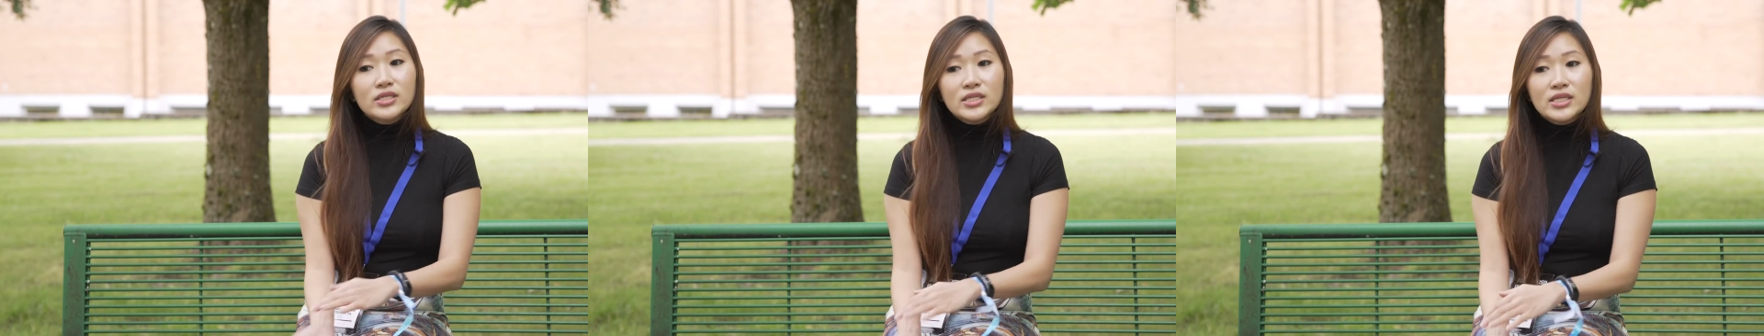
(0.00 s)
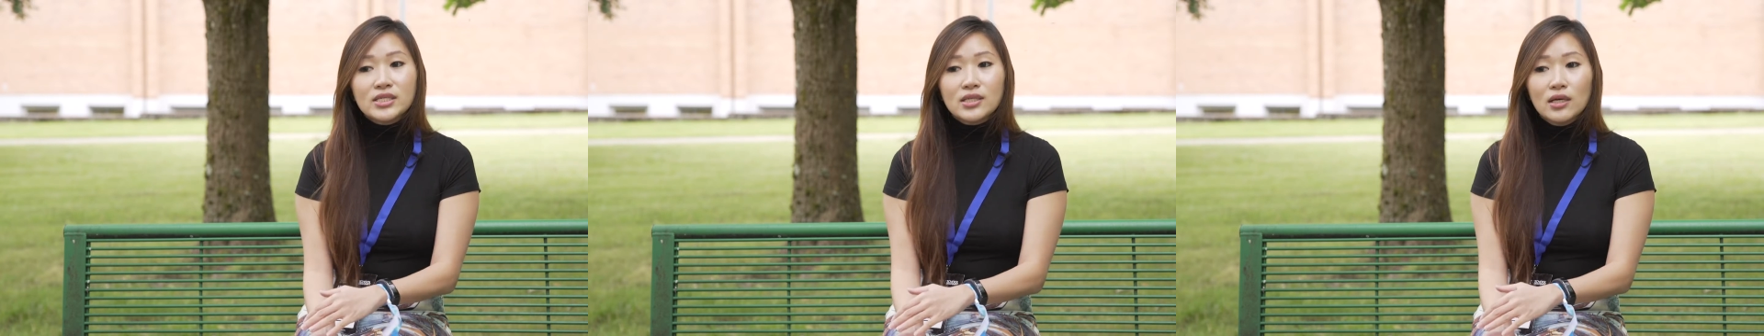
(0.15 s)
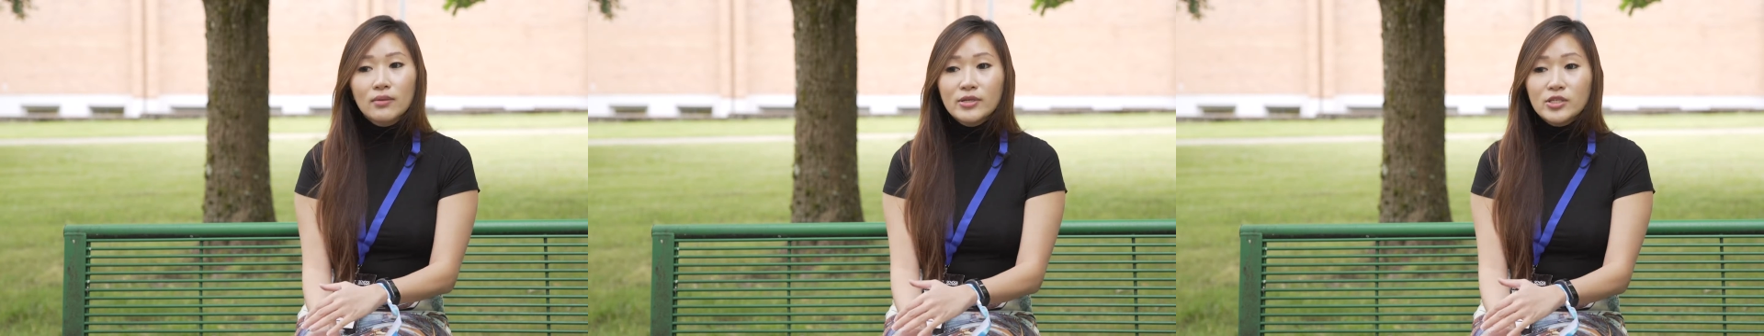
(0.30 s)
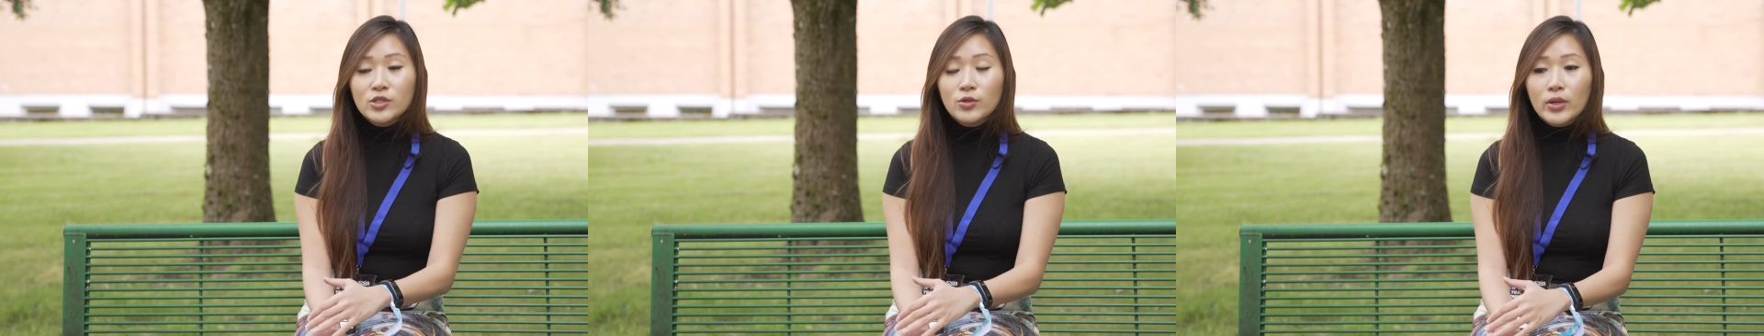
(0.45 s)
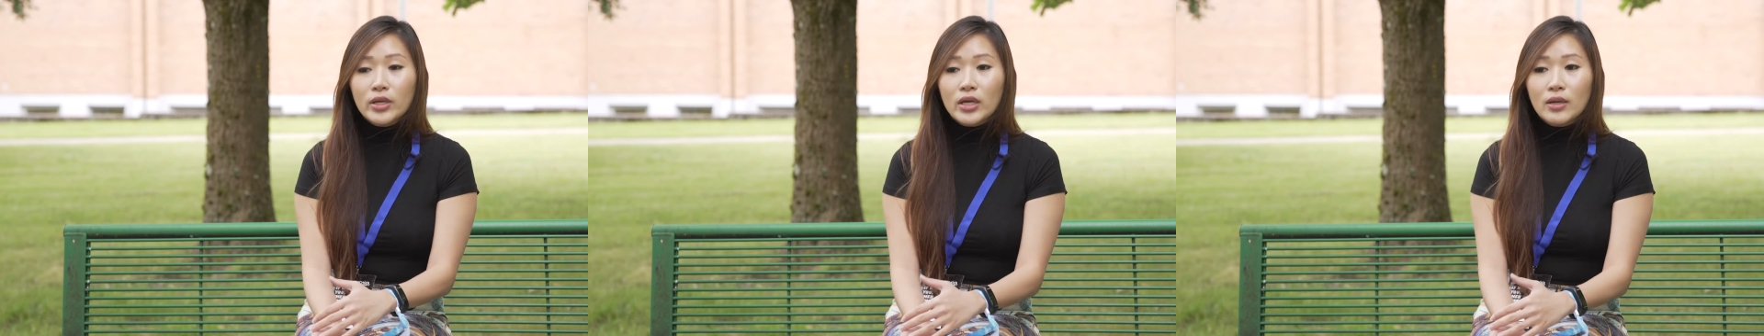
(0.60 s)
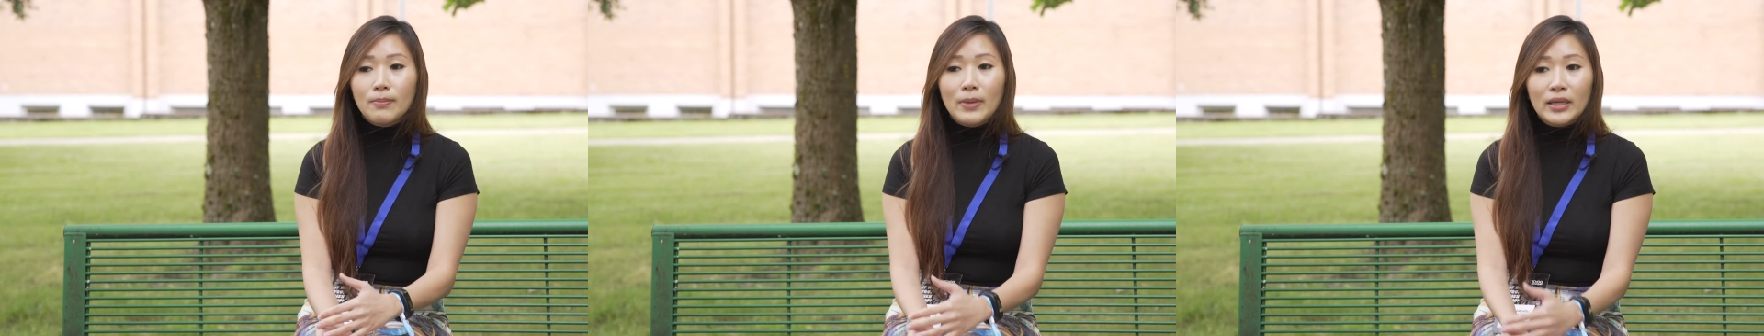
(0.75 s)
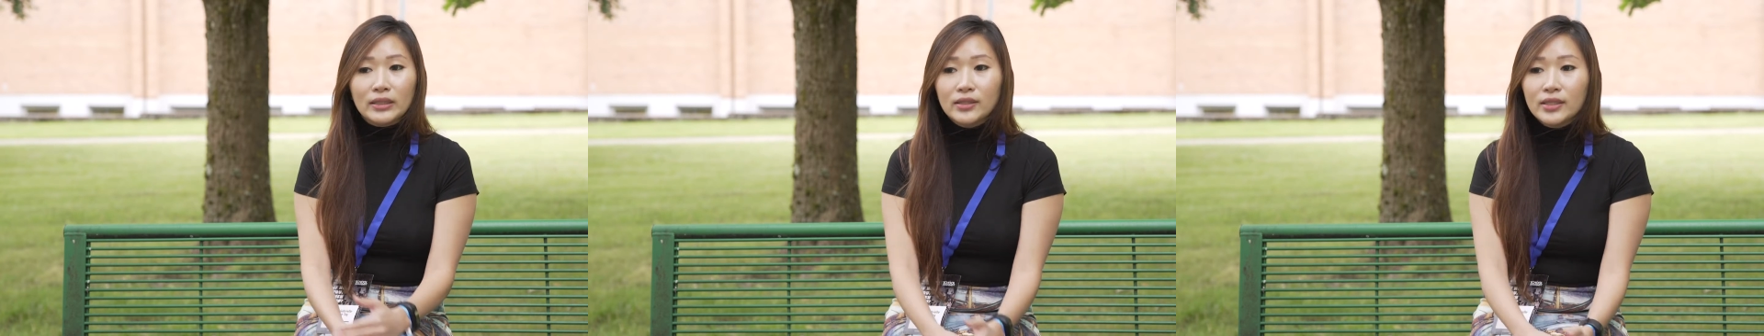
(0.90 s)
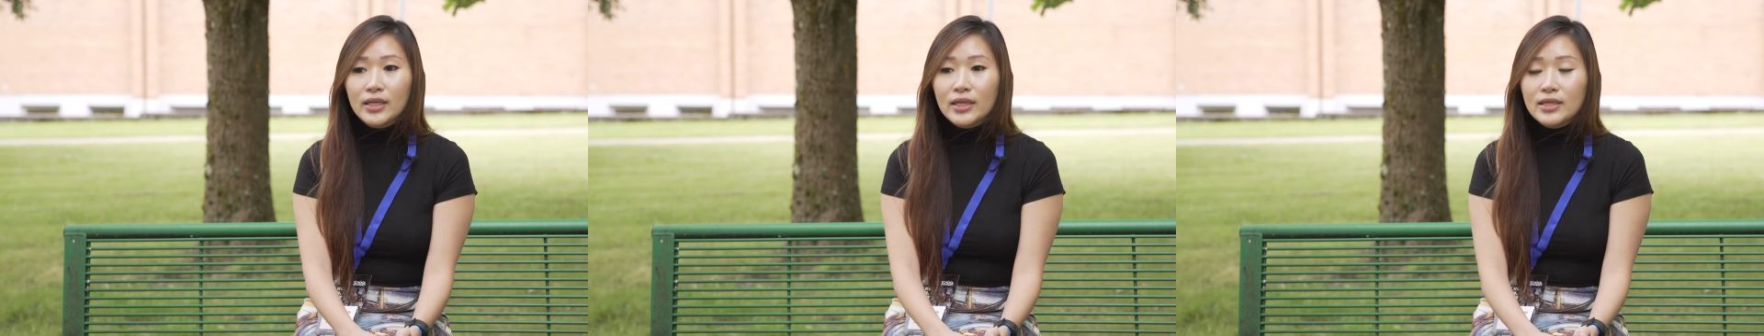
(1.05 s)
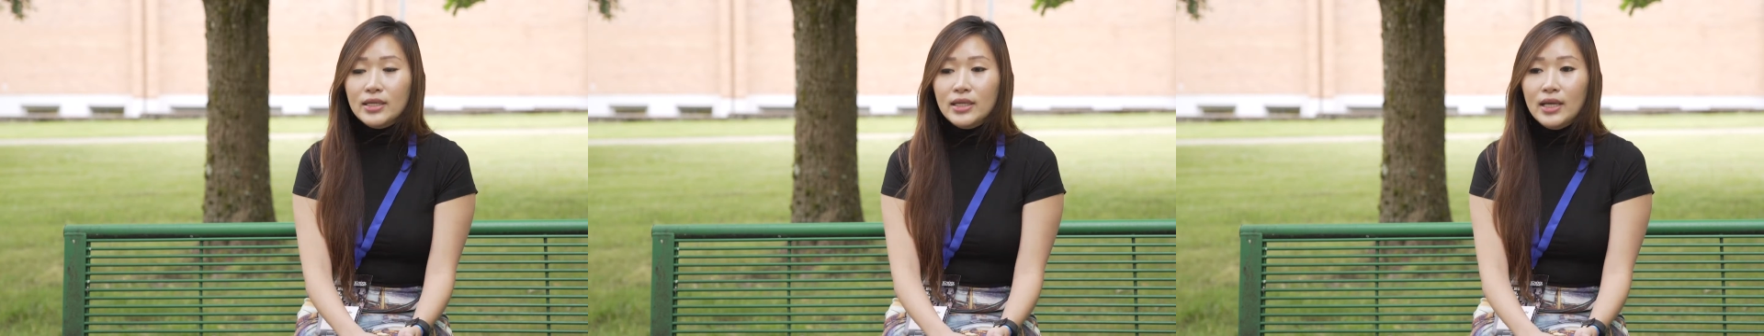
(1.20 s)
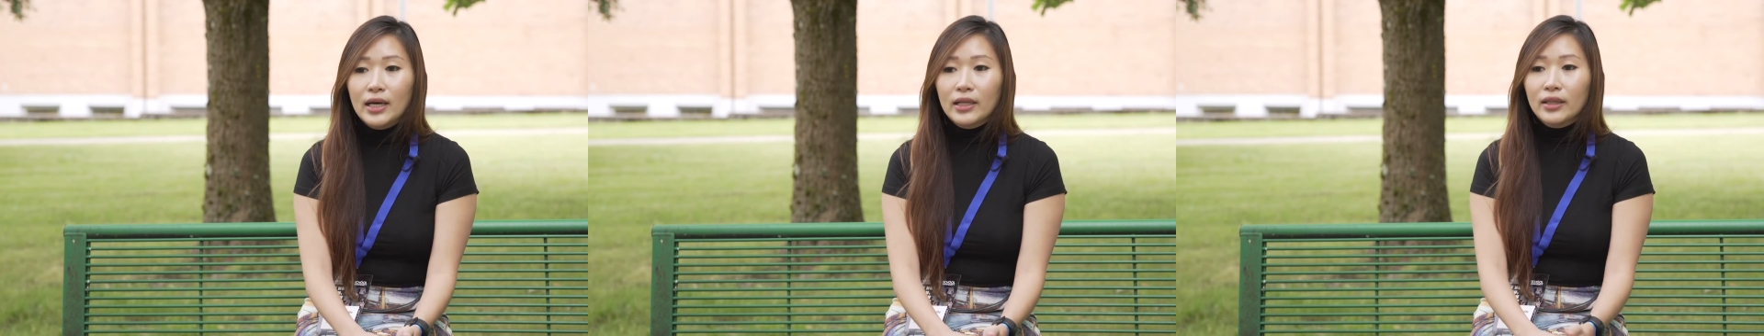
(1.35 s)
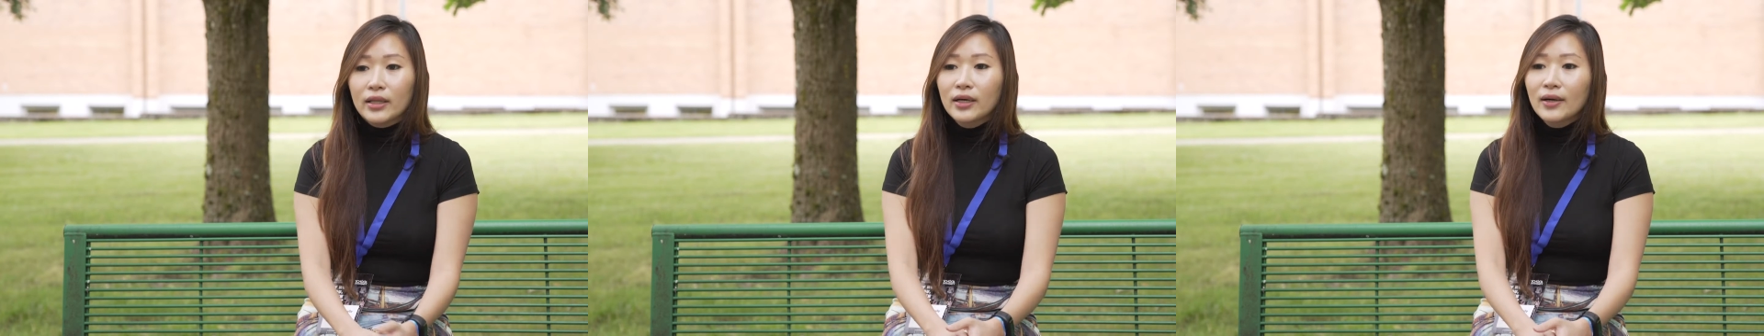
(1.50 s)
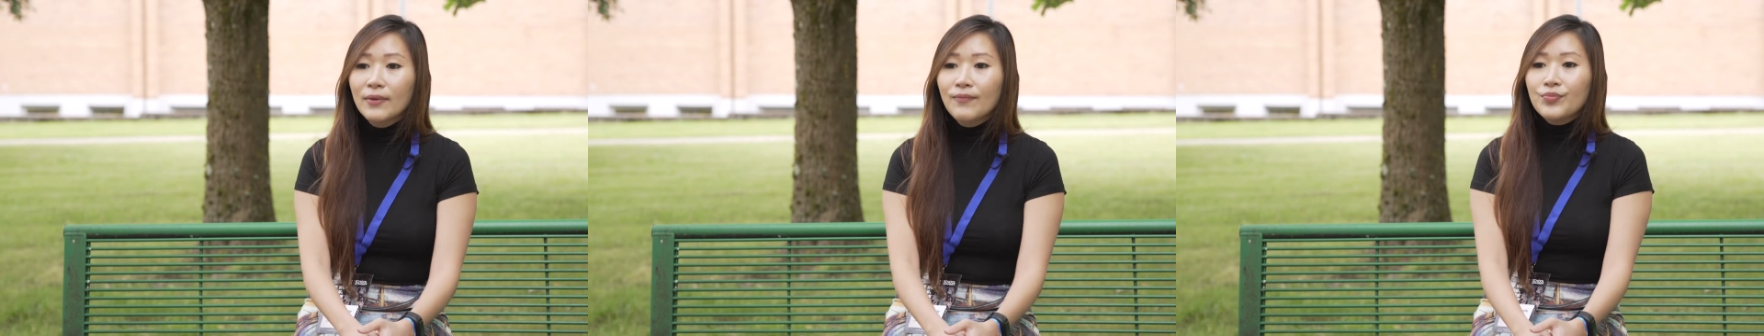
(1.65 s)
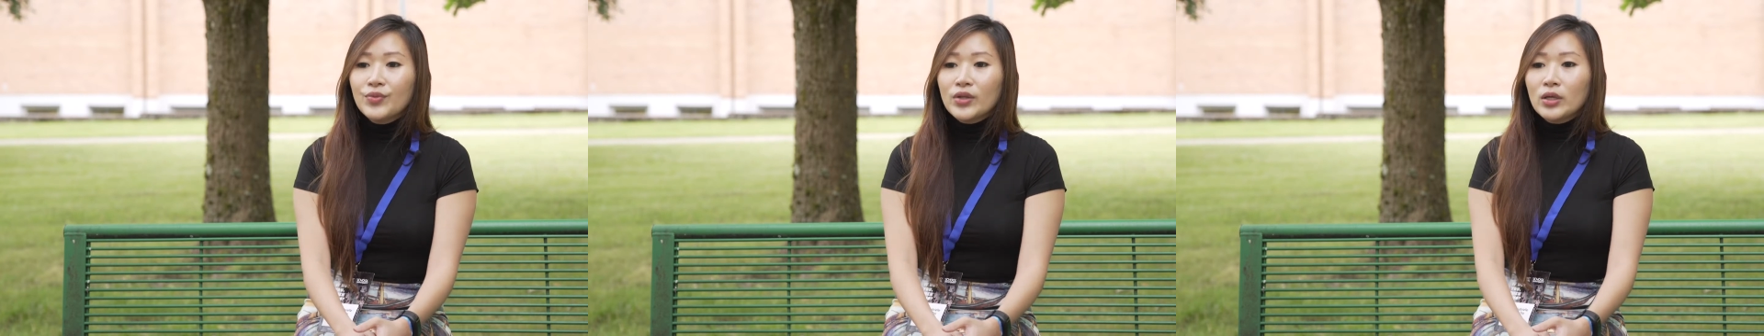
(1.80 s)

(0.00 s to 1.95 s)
system is doing it better than the other,